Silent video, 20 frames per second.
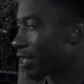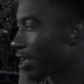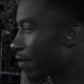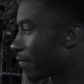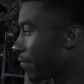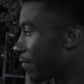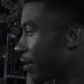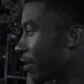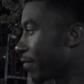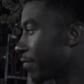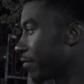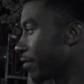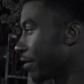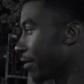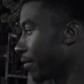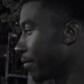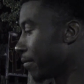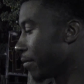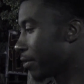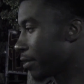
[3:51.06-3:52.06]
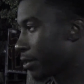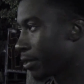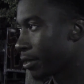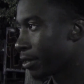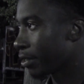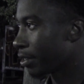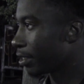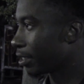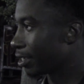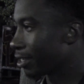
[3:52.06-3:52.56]
not fair for him.
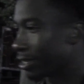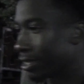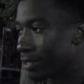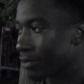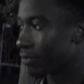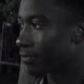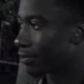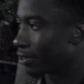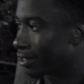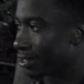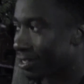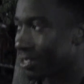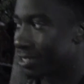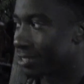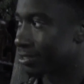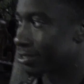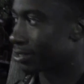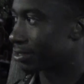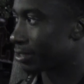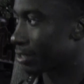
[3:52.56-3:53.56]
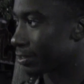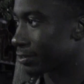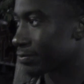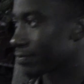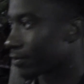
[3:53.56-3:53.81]
It, it really isn't. That's